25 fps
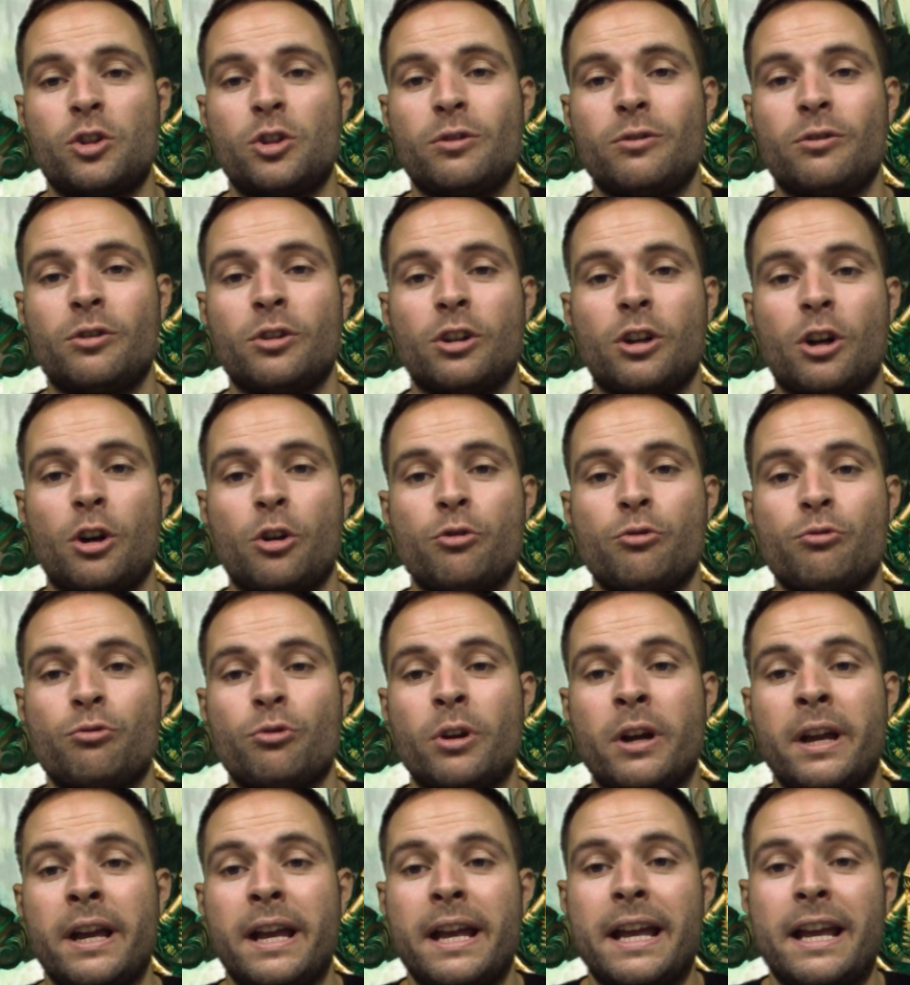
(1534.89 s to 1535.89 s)
You can go
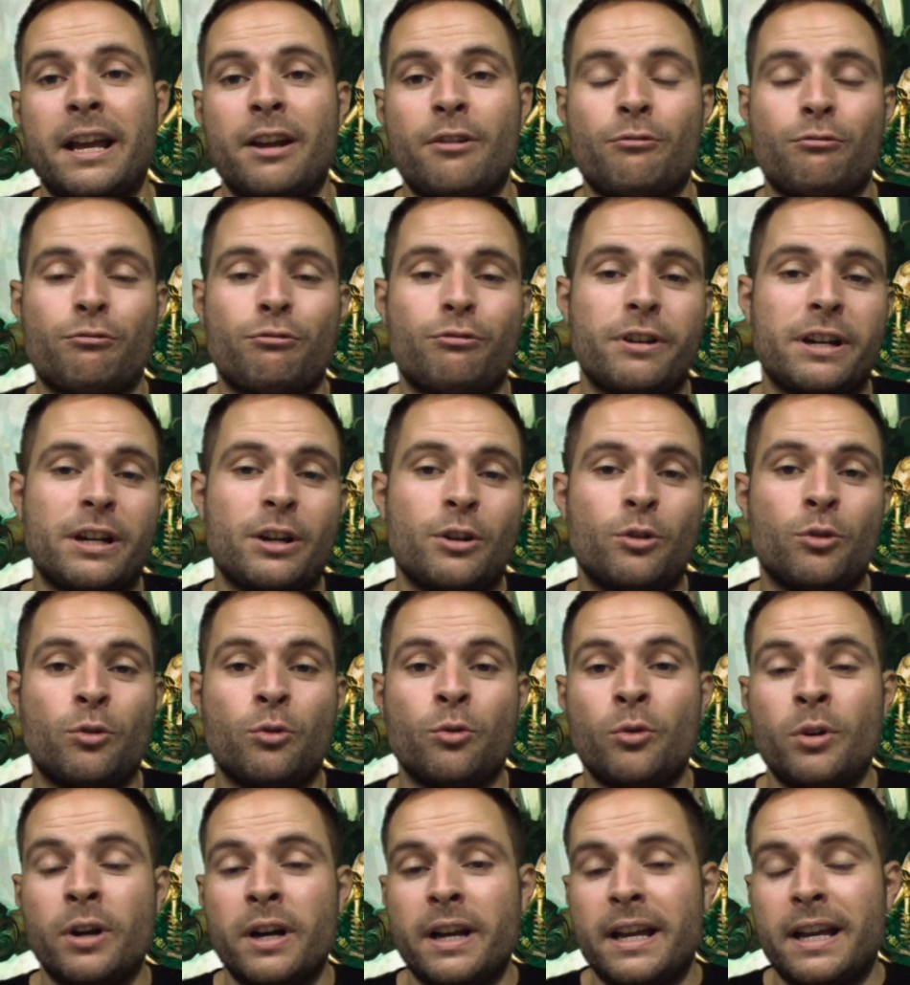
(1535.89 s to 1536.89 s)

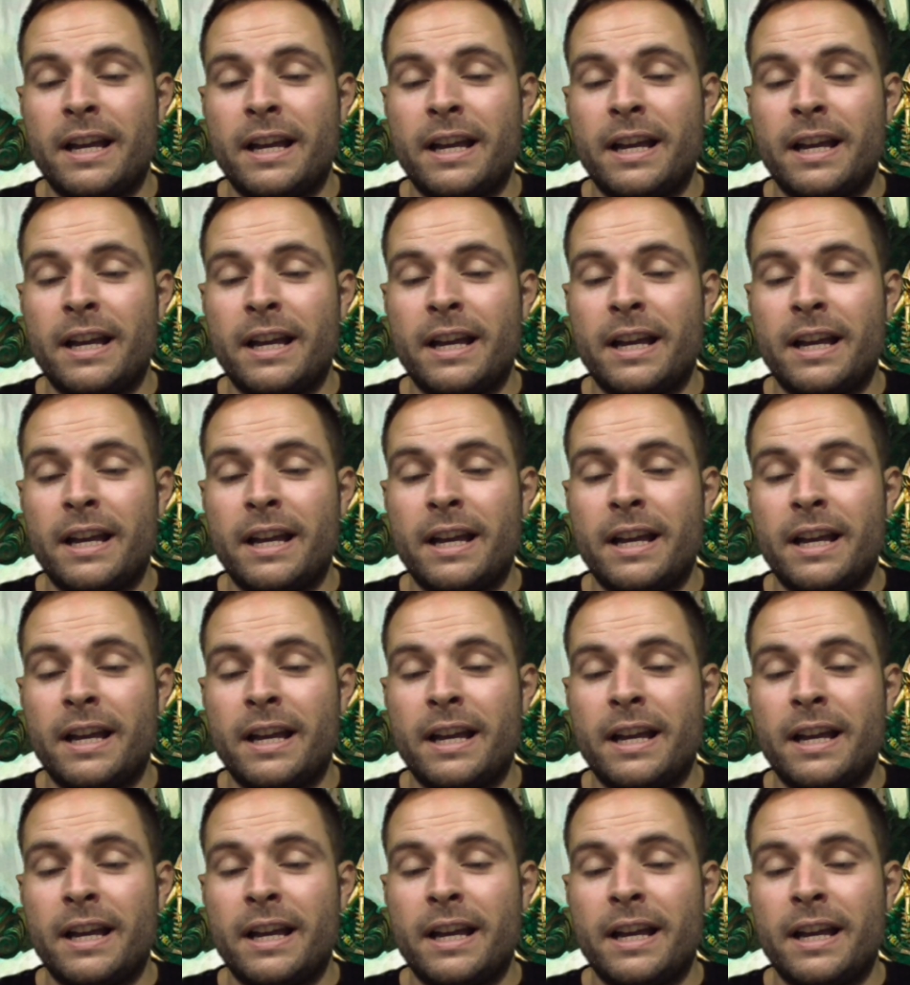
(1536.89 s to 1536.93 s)
real